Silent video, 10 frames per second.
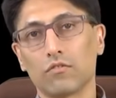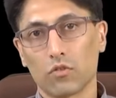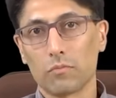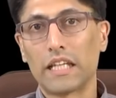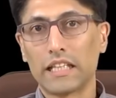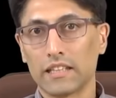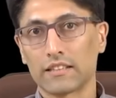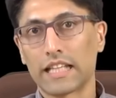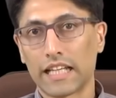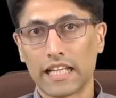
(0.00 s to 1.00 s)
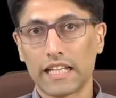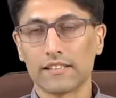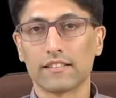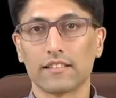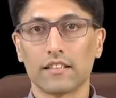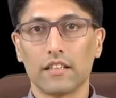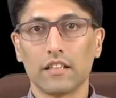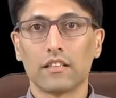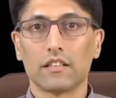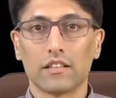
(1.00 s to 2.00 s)
for many decades
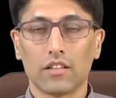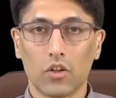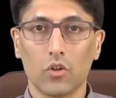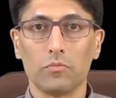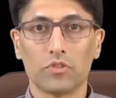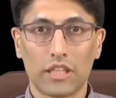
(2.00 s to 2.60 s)
homes